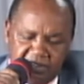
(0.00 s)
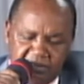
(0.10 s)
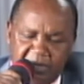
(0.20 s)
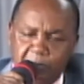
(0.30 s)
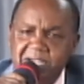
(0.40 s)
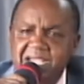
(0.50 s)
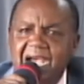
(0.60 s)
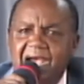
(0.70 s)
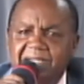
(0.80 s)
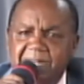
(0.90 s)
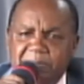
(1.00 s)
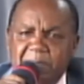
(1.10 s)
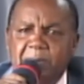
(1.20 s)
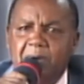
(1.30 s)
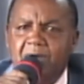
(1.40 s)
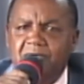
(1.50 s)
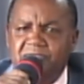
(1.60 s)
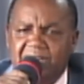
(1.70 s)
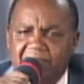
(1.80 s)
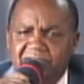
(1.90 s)
But we are the people of
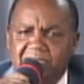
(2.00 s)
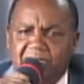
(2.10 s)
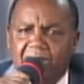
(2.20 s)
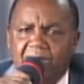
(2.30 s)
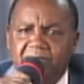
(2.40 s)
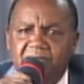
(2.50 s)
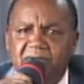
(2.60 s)
the living God.